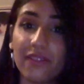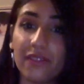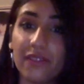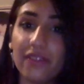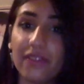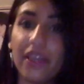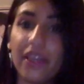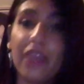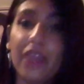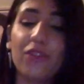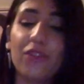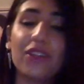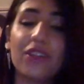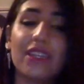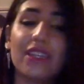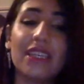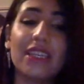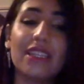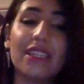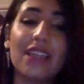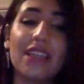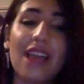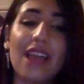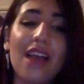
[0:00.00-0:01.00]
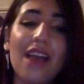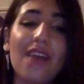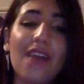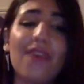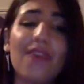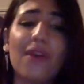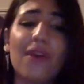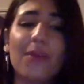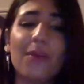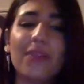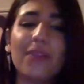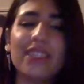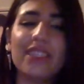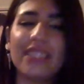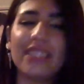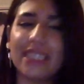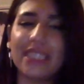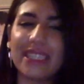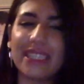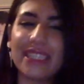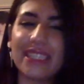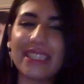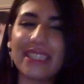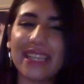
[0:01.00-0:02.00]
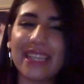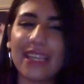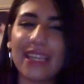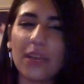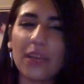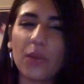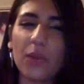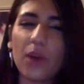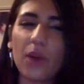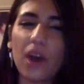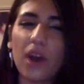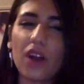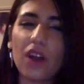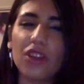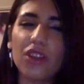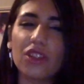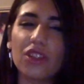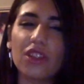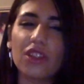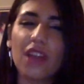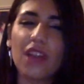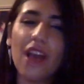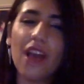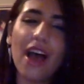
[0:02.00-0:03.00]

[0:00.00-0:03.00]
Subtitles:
favorite from the teaser that I watched.